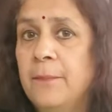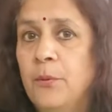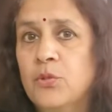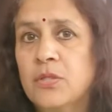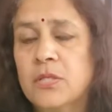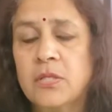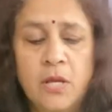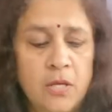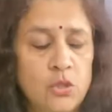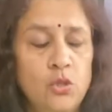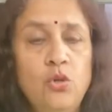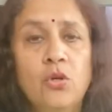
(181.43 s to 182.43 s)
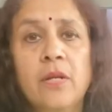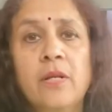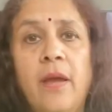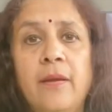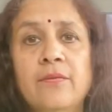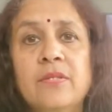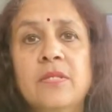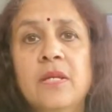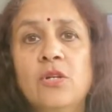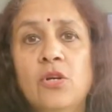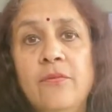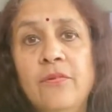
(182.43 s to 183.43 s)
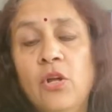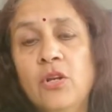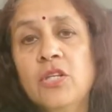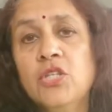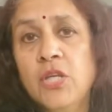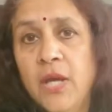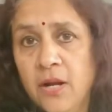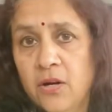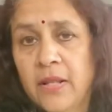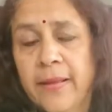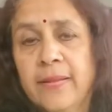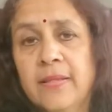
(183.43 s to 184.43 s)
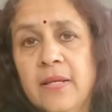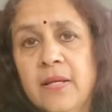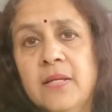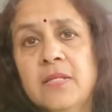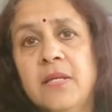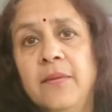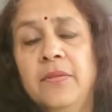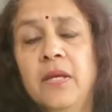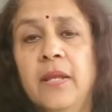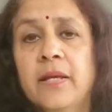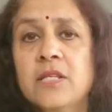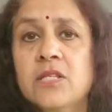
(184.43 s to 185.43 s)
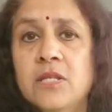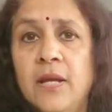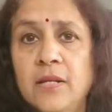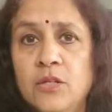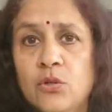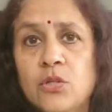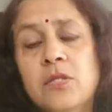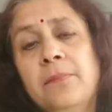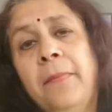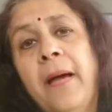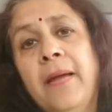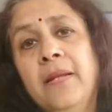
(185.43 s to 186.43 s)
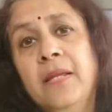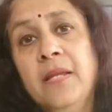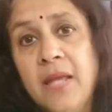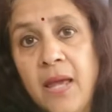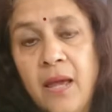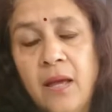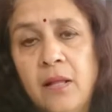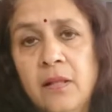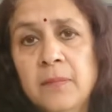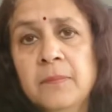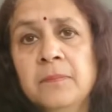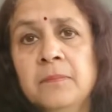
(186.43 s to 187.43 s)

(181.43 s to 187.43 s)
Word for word: poses. So you can kind of sit even on a chair like this and then extend your spine, inhale,